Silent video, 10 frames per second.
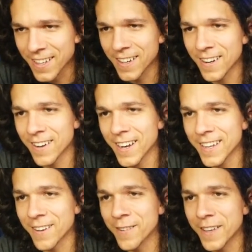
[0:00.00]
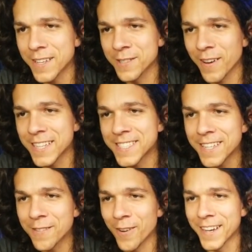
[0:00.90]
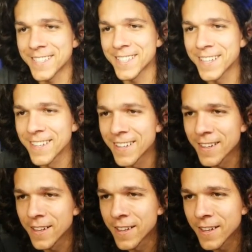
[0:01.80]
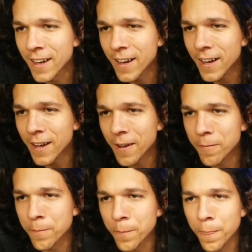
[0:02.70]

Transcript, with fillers: all right okay so i did it right um,